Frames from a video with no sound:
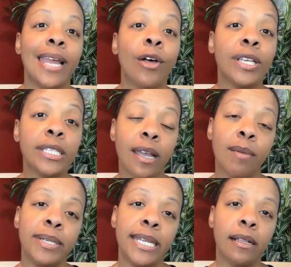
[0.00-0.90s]
Now, this
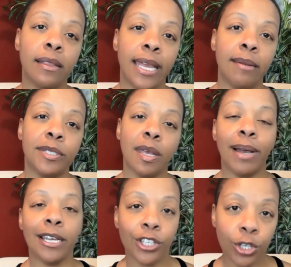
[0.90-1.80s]
company claims that
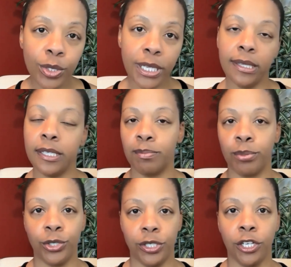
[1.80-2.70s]
by using this
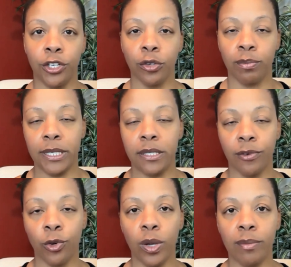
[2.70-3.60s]
particular piece
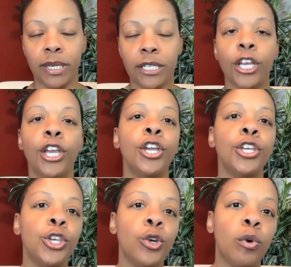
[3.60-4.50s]
of equipment,
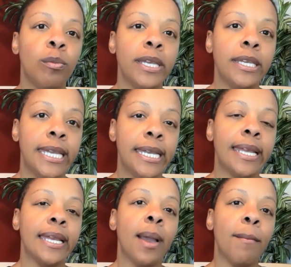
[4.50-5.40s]
you will be
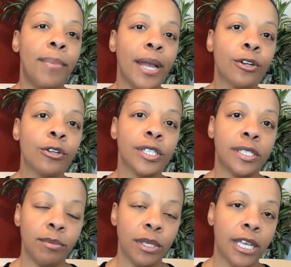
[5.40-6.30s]
getting better
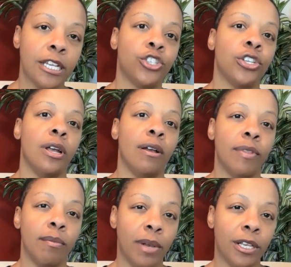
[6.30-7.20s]
stimulation
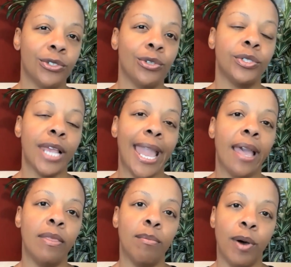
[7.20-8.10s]
of the muscles
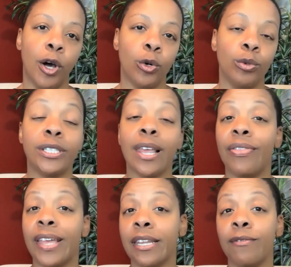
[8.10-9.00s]
and the bones
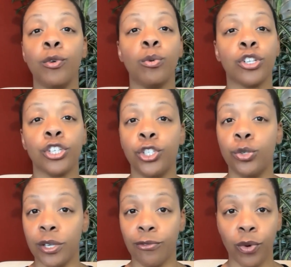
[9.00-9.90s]
than if you were just
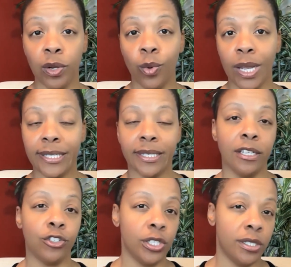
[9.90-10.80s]
using free weights,
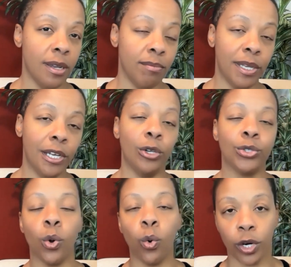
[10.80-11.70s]
such as
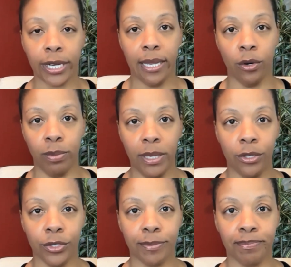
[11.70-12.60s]
dumbbells or
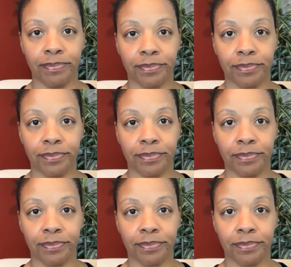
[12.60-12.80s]
kettlebells.